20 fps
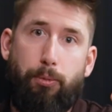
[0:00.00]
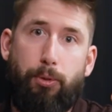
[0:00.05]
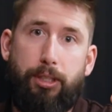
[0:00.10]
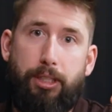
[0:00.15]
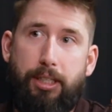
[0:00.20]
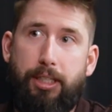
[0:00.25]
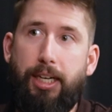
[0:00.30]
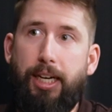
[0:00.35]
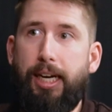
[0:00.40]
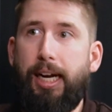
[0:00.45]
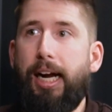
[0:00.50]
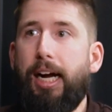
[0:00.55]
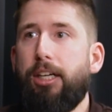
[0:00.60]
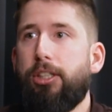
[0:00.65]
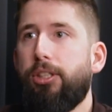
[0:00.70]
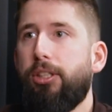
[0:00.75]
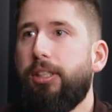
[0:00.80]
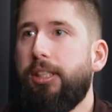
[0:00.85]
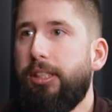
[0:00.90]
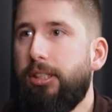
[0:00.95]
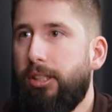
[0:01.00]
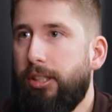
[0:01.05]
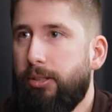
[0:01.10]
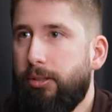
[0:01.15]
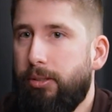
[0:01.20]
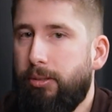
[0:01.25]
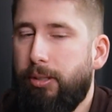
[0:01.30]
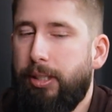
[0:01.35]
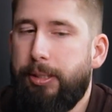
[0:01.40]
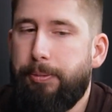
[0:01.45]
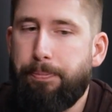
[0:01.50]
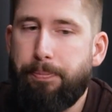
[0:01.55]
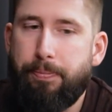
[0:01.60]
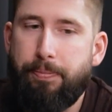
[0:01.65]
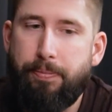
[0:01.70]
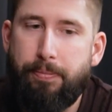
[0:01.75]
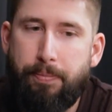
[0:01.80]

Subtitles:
What did I actually do to it?